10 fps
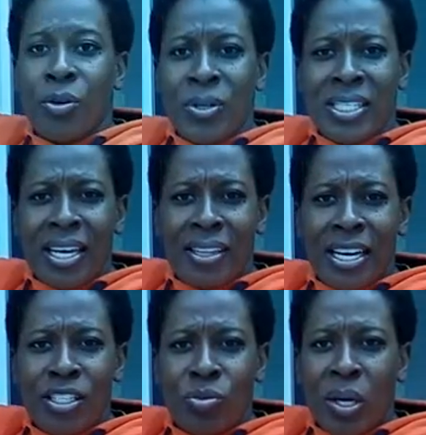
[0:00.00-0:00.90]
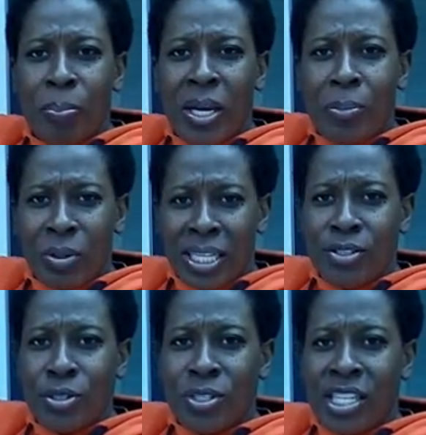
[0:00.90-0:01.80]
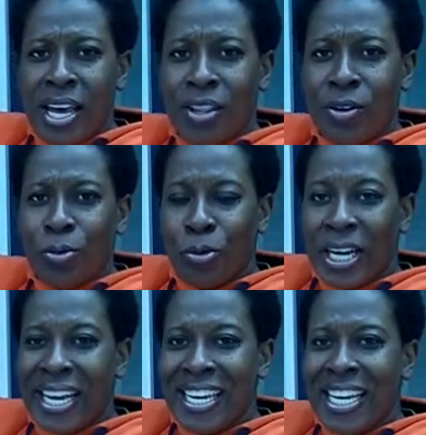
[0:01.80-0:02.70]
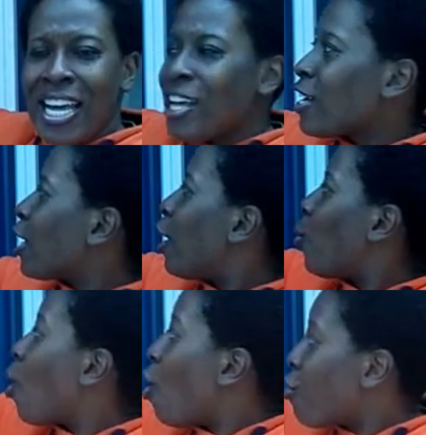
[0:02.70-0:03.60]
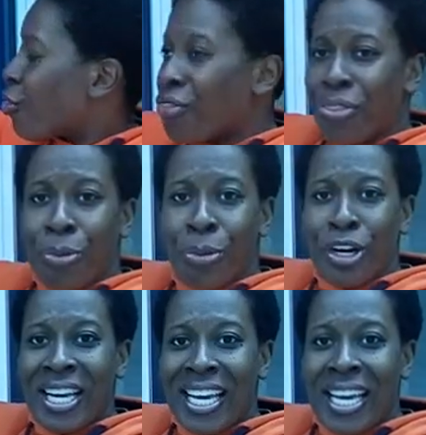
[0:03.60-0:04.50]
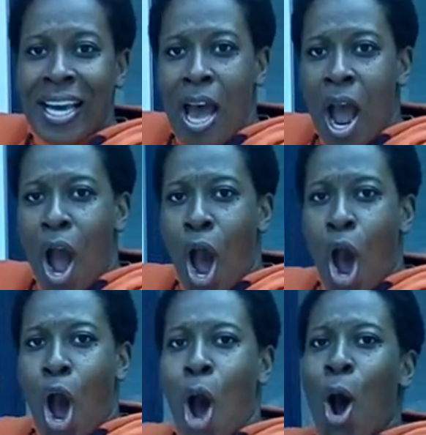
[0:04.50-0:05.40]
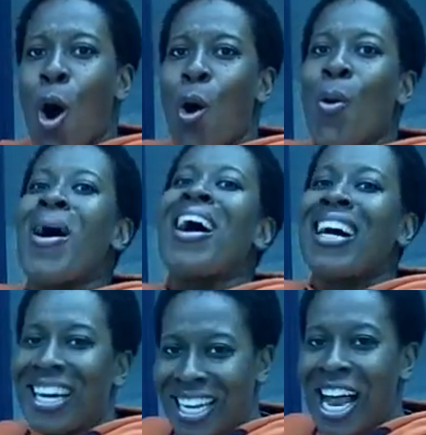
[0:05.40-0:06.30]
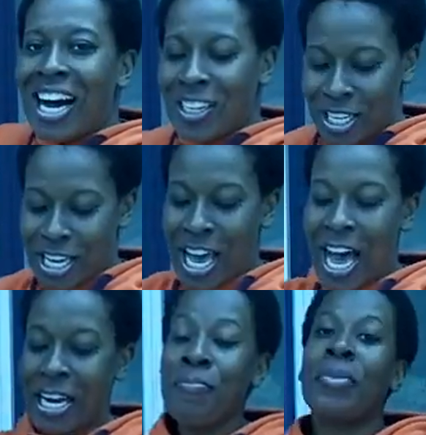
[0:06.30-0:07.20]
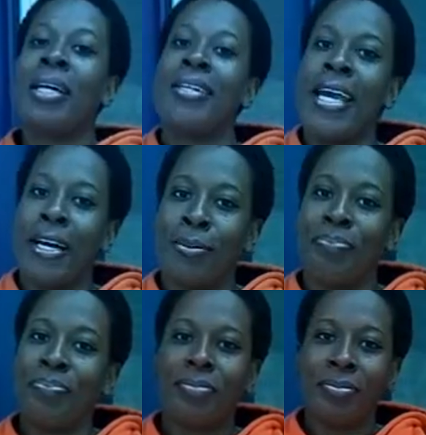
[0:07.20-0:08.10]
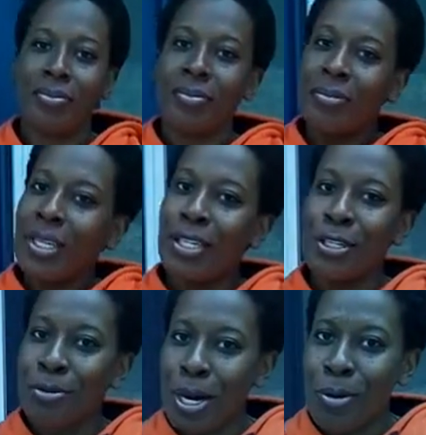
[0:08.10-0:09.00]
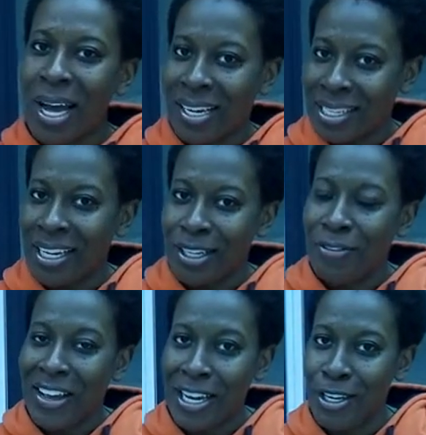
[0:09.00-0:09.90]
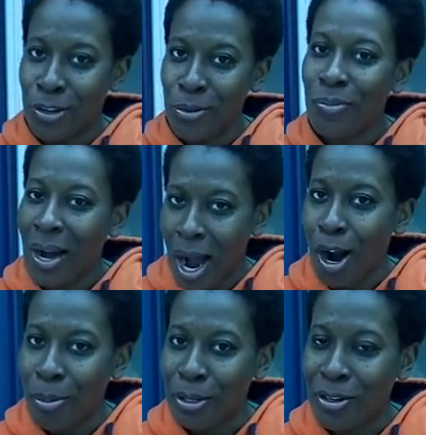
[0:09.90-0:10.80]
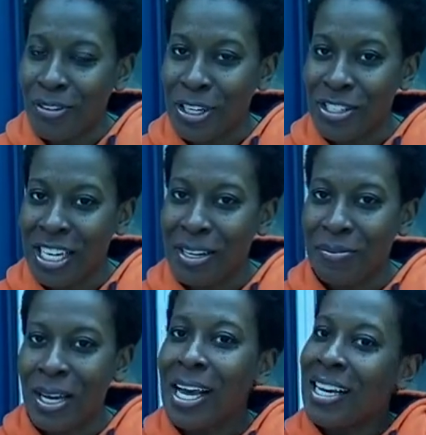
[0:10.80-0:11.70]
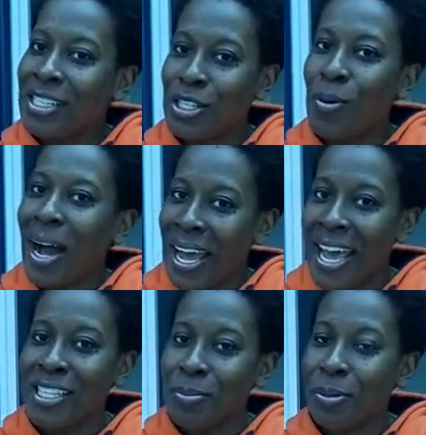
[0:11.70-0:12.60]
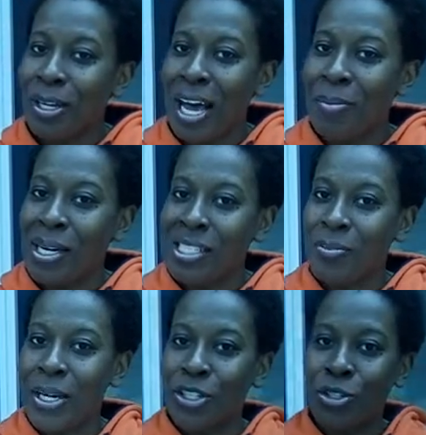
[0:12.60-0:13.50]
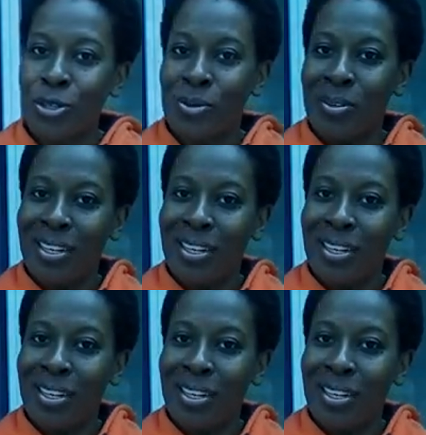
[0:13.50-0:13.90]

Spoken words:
do we say that, sweet people? Let's do it together. Ready, go. 3 o'clock. You got it. Now, you know, guys, I love AU, Auburn University. So I had to pull out my special